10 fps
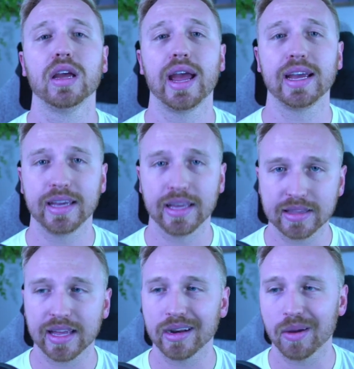and get
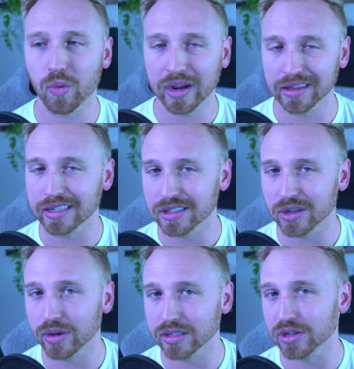that whitelist
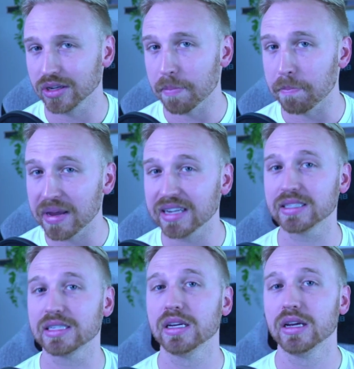token so you can
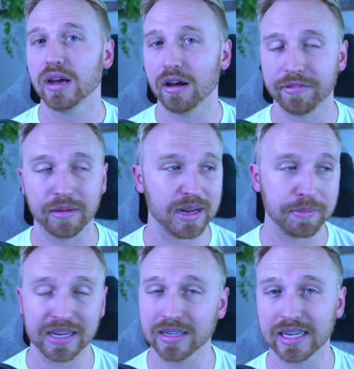mint a Femnant,
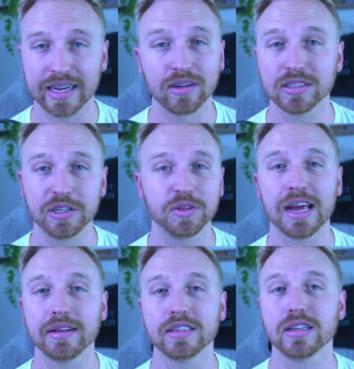because I guarantee you
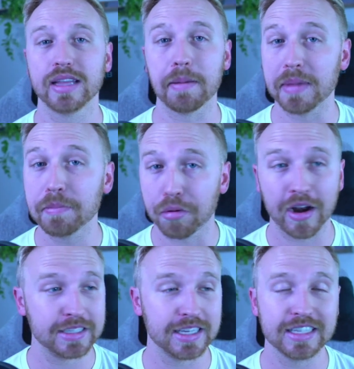that mint
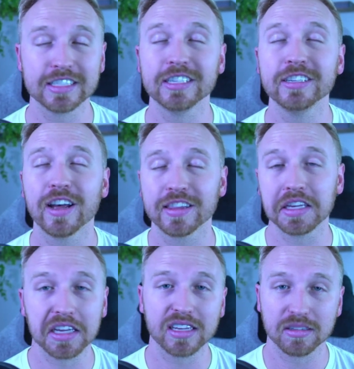price is
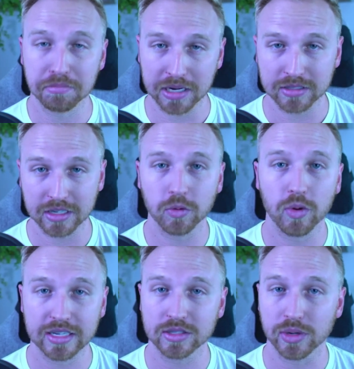nothing in comparison to
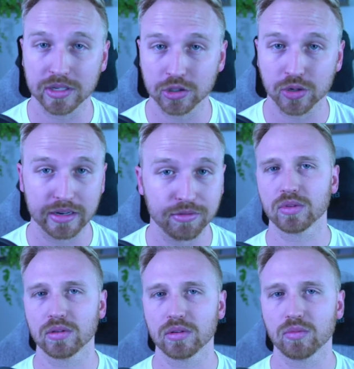what it's going to trade for.